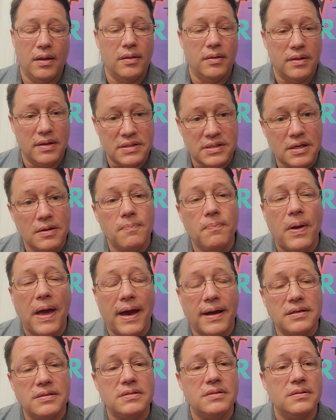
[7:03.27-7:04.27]
This
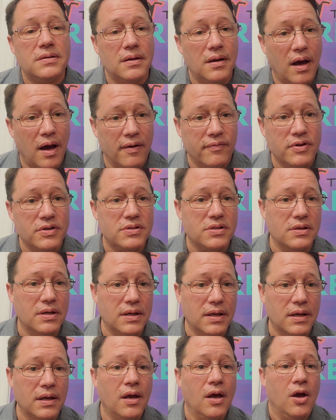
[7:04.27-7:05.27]
impacts,
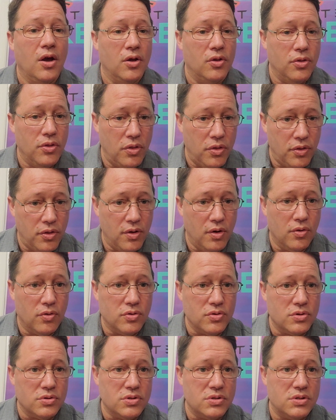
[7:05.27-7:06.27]
obviously,
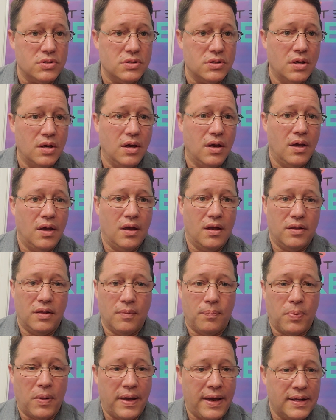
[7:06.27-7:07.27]
the
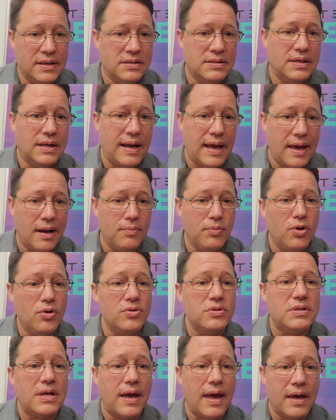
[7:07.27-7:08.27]
plants and
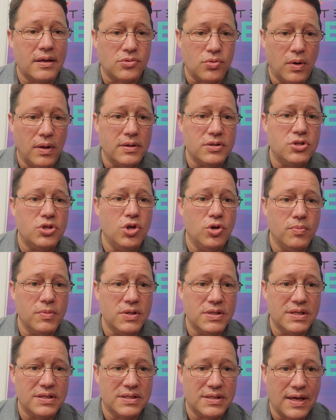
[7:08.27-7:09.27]
animals as well as human
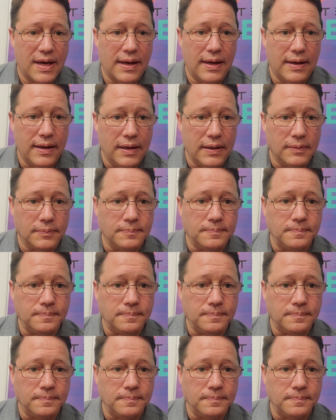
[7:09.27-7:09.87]
society.